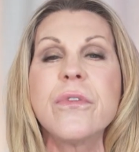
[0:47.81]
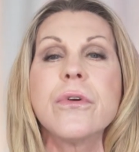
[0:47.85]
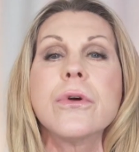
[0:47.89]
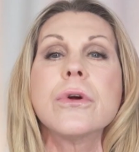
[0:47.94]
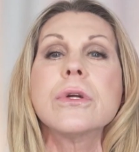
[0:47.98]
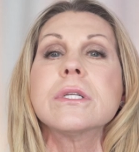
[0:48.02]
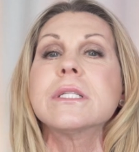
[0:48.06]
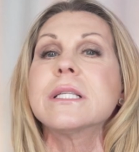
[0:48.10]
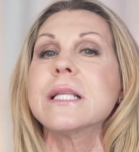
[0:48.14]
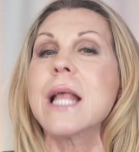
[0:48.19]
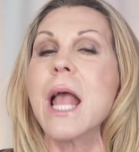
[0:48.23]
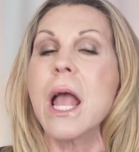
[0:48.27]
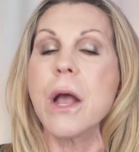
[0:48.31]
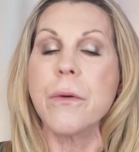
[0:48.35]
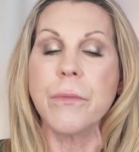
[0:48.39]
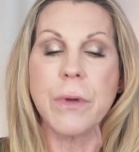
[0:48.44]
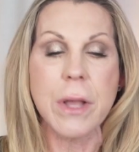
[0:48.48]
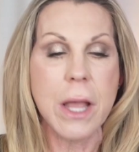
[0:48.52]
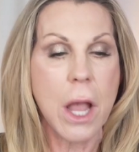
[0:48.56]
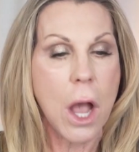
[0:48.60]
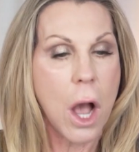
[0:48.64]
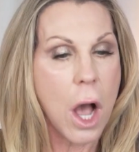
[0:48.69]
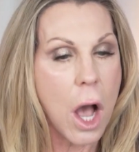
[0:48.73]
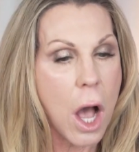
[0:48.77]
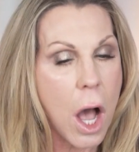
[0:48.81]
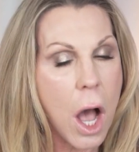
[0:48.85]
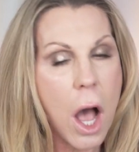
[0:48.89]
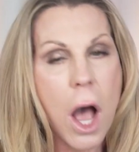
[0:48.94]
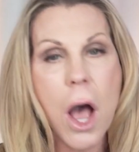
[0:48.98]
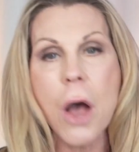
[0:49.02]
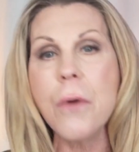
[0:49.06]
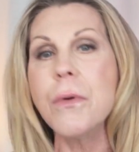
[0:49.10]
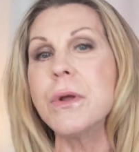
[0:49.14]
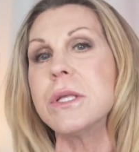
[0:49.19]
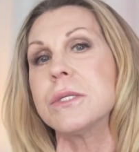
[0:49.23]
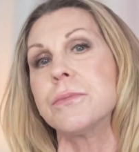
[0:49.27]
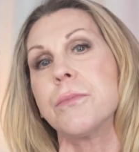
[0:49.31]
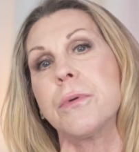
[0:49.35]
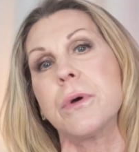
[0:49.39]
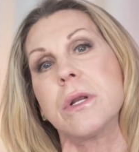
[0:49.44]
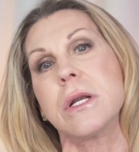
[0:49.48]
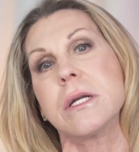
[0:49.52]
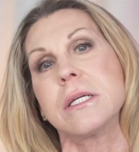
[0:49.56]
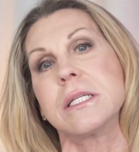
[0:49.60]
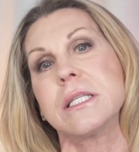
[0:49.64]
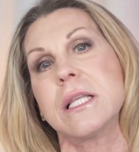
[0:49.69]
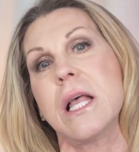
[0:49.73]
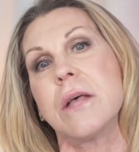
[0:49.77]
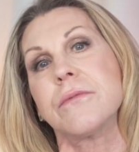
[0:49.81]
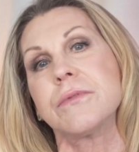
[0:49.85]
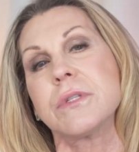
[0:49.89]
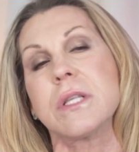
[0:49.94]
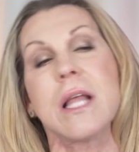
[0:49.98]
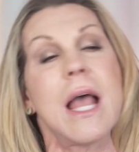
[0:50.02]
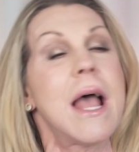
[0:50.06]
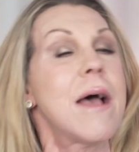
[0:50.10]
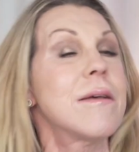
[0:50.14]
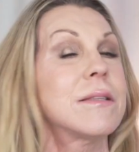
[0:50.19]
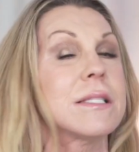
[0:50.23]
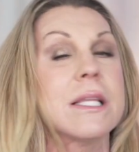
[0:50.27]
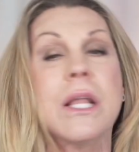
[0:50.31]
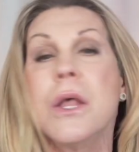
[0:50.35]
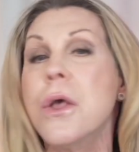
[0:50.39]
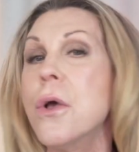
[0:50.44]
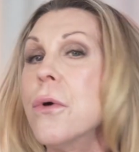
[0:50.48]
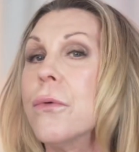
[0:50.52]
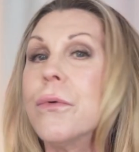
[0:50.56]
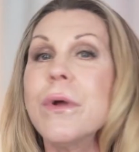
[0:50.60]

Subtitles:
first and we always put ourselves last.